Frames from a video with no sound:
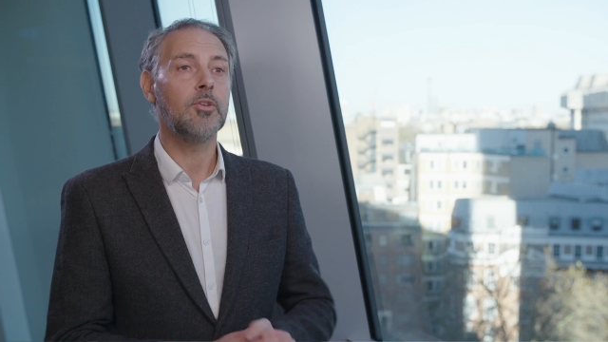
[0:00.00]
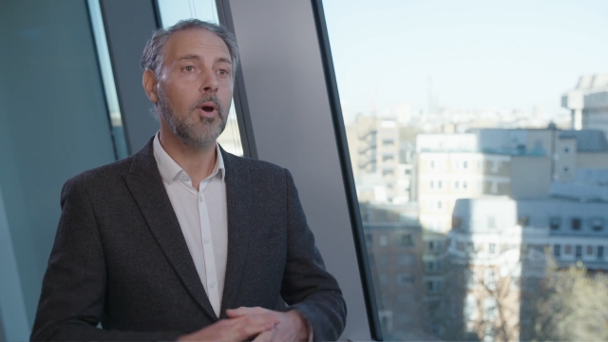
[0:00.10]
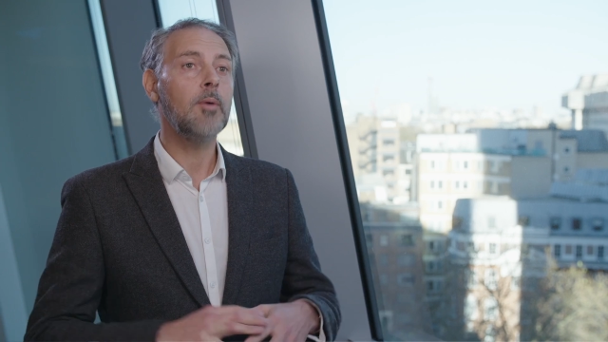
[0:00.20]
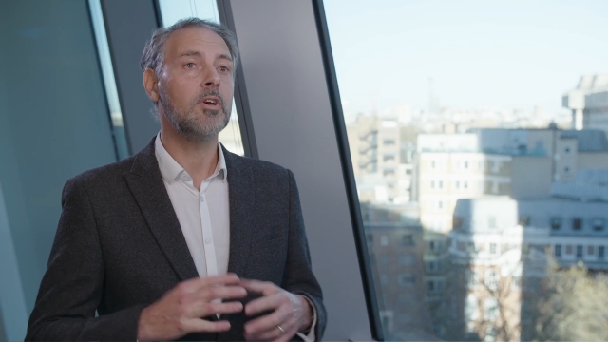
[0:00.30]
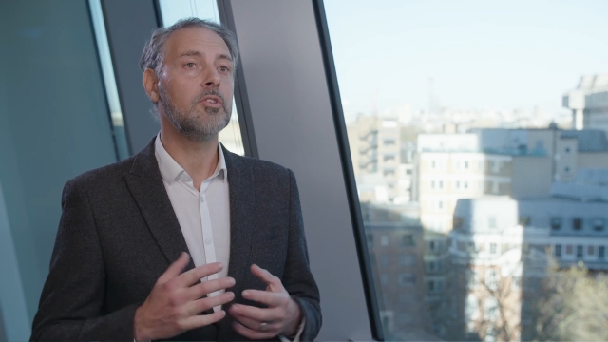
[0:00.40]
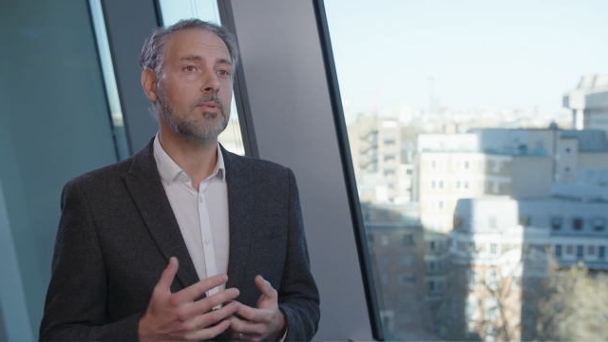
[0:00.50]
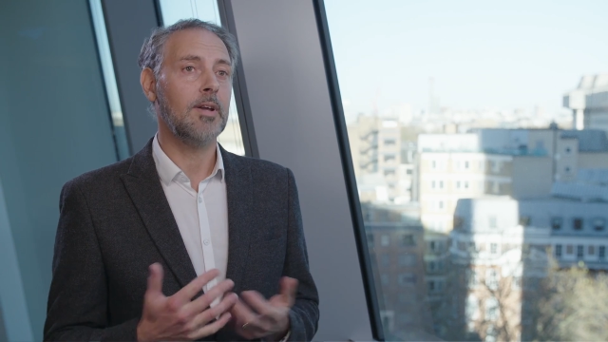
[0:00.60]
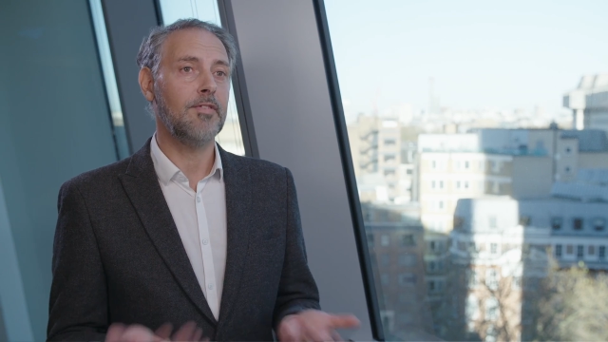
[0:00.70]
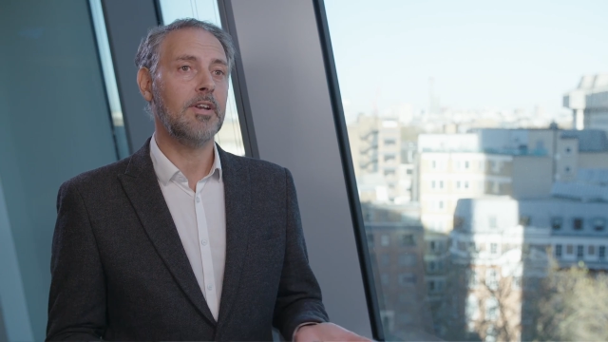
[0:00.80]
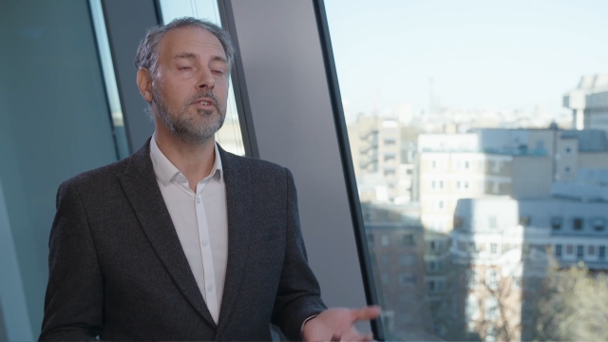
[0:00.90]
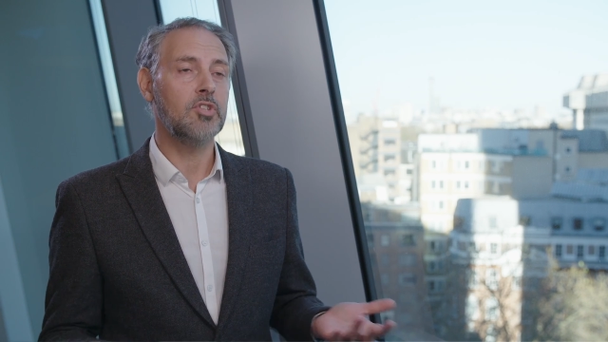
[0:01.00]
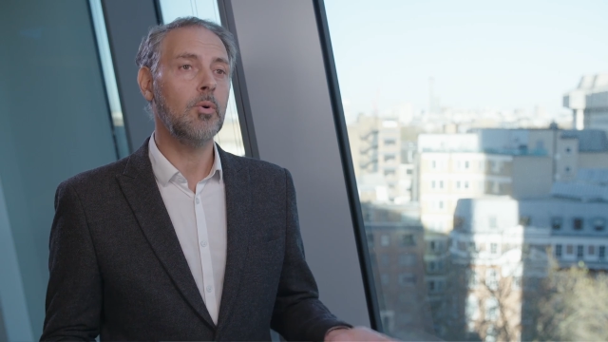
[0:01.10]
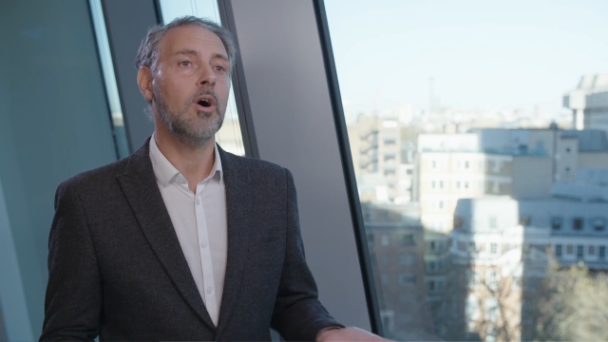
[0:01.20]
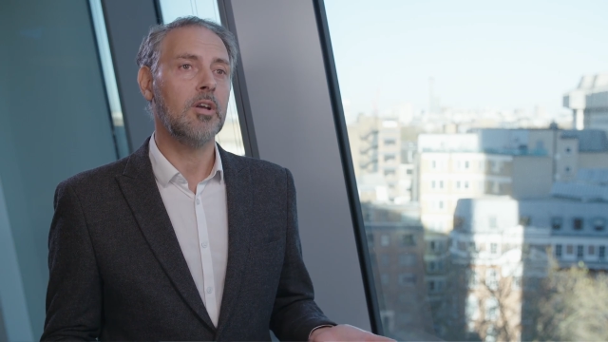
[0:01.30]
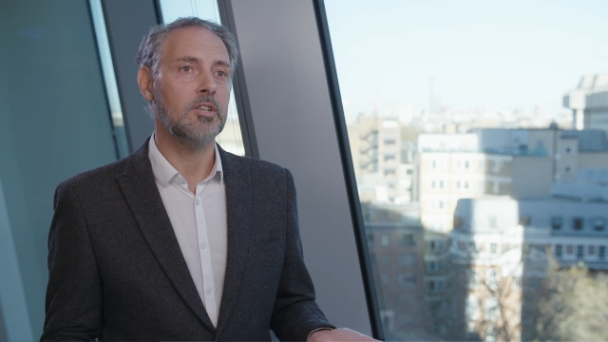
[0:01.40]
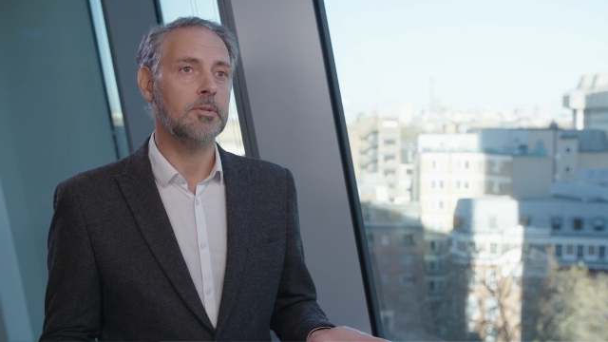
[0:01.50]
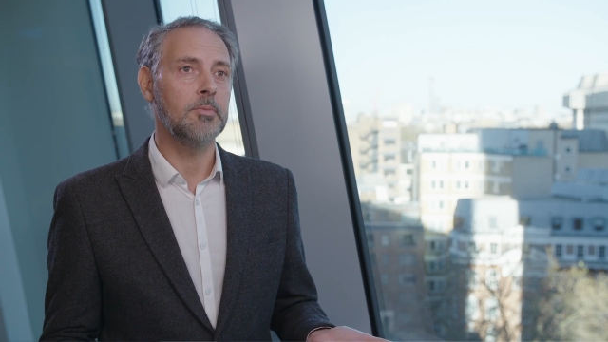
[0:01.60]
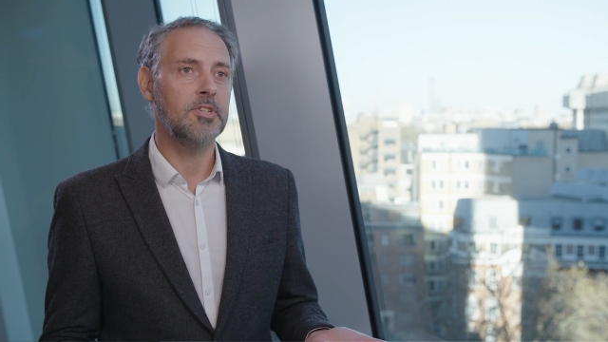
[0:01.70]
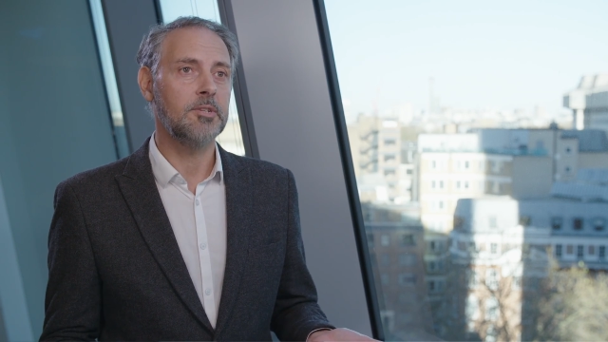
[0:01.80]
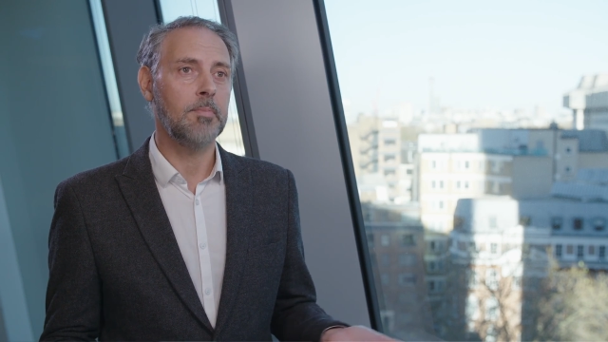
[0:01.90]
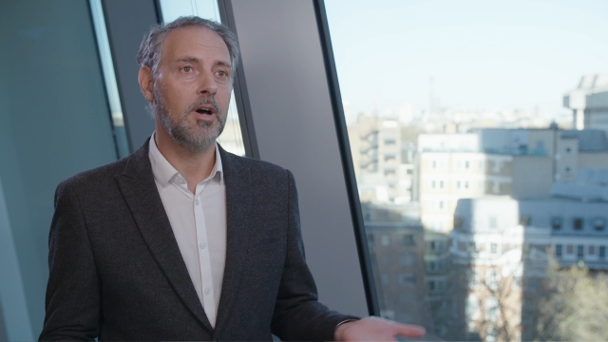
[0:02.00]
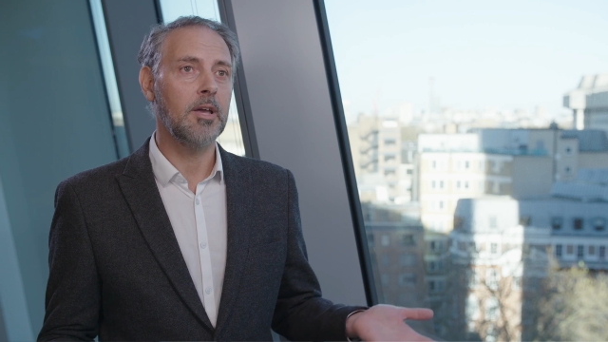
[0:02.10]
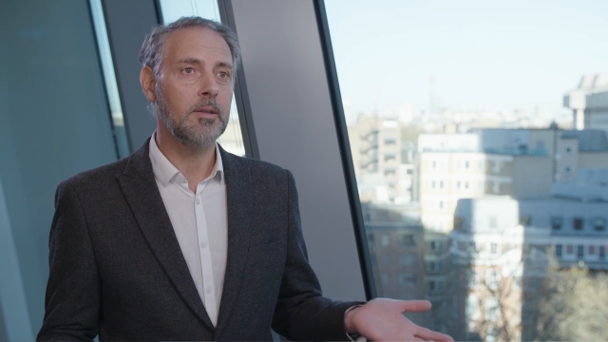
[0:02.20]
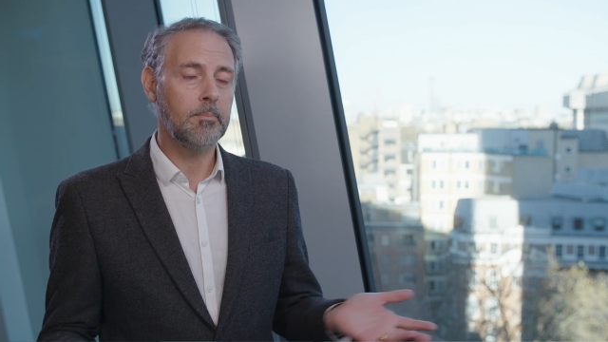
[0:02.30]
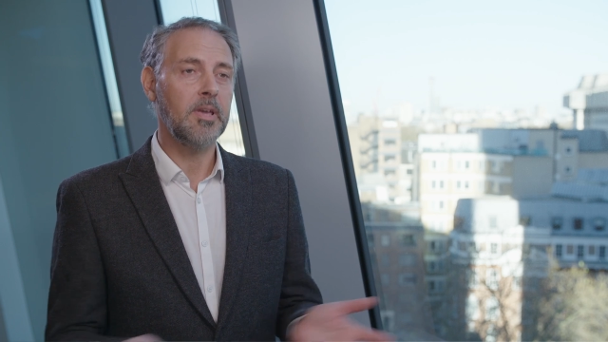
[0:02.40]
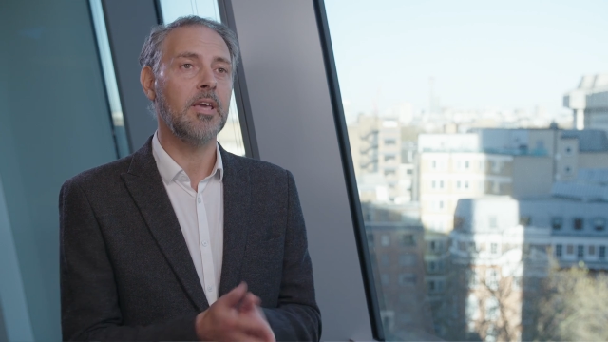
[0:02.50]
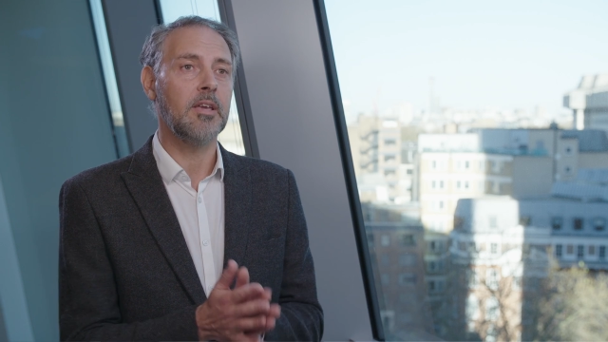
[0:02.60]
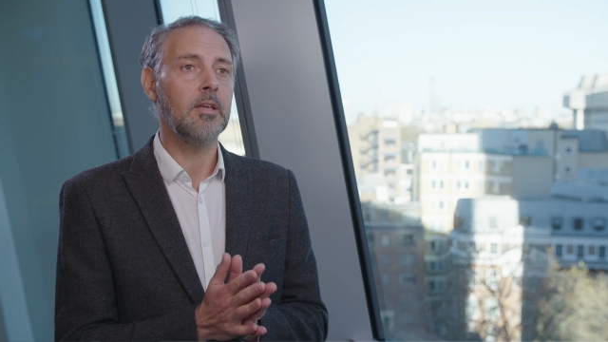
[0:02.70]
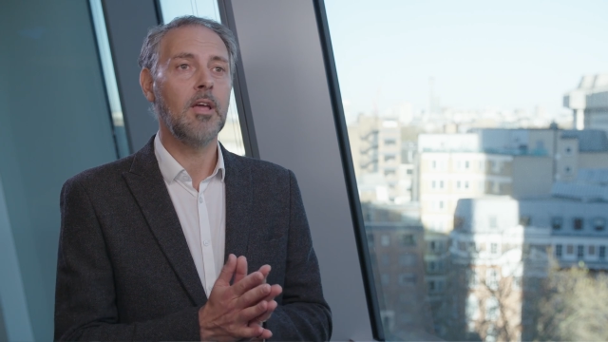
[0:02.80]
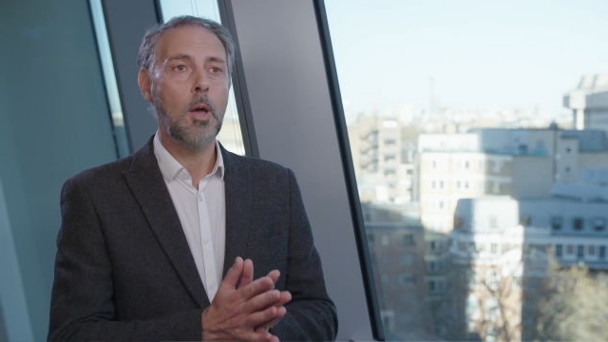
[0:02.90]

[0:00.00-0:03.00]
The way we're going to add value to our customers is by being